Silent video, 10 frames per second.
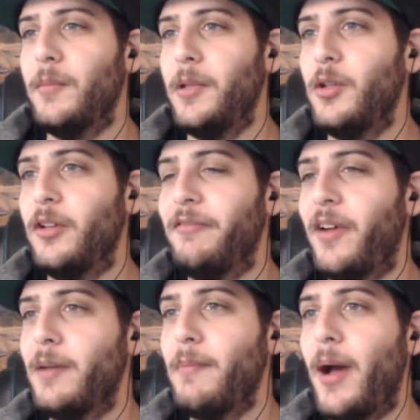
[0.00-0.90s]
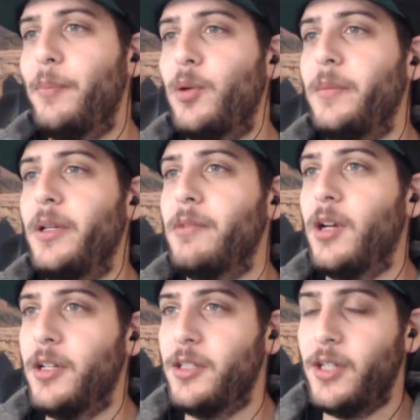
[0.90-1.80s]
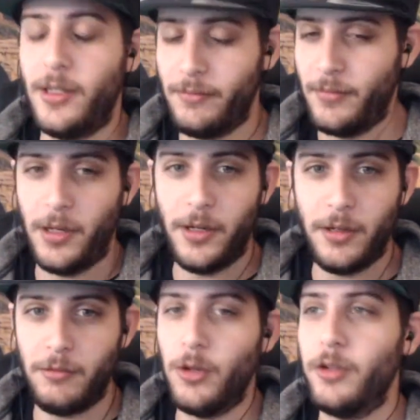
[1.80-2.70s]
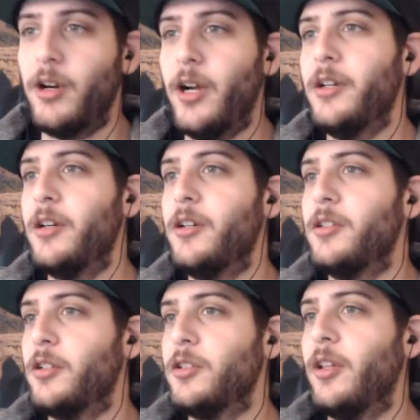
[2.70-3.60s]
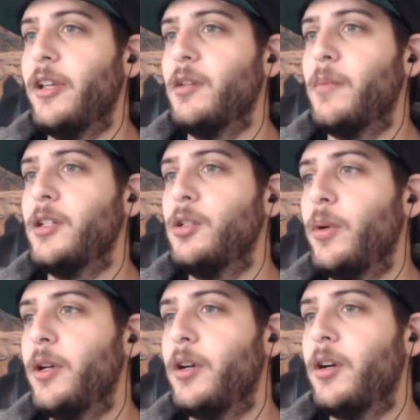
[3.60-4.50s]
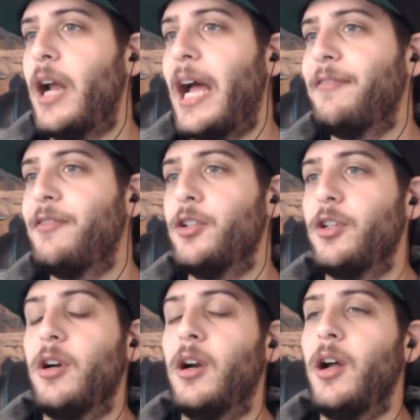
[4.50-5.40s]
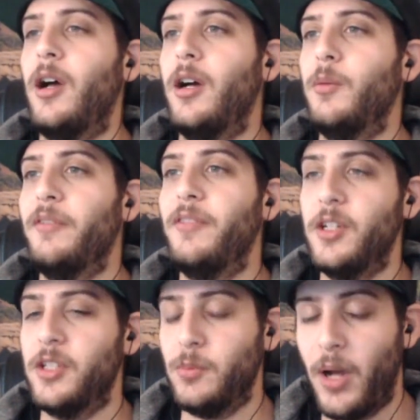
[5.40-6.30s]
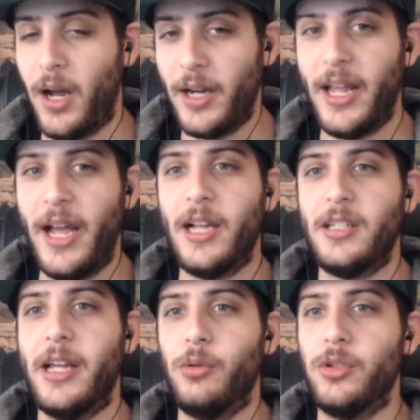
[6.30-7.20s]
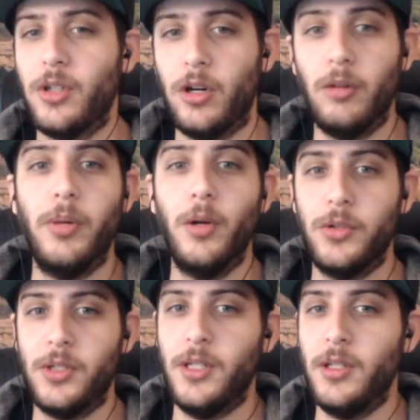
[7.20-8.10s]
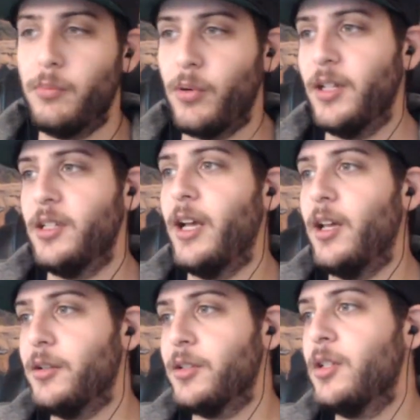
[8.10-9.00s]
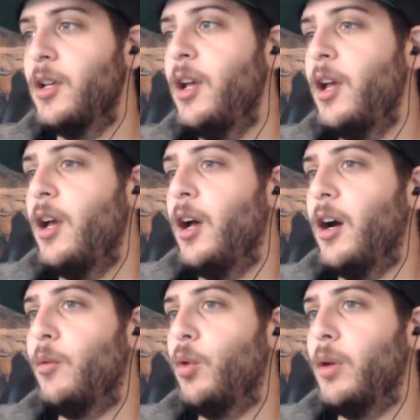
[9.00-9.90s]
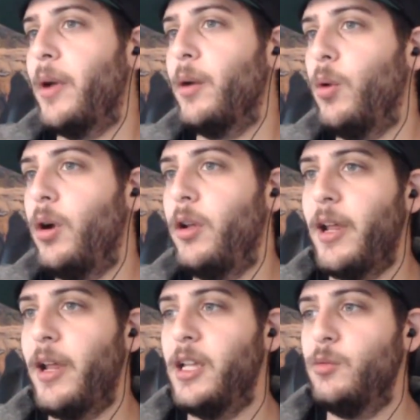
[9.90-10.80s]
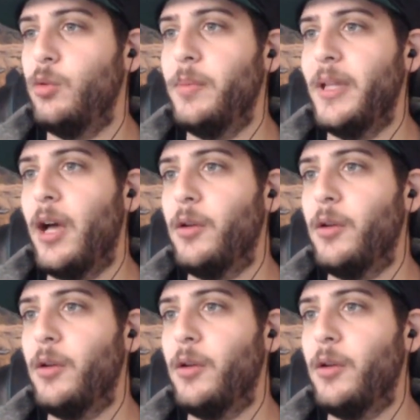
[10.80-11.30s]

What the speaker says: you can find my premium content on RotoGrinders. There's a link in my Twitter. After we finish this podcast, I will start posting the breakdowns one by one. Rankings will be out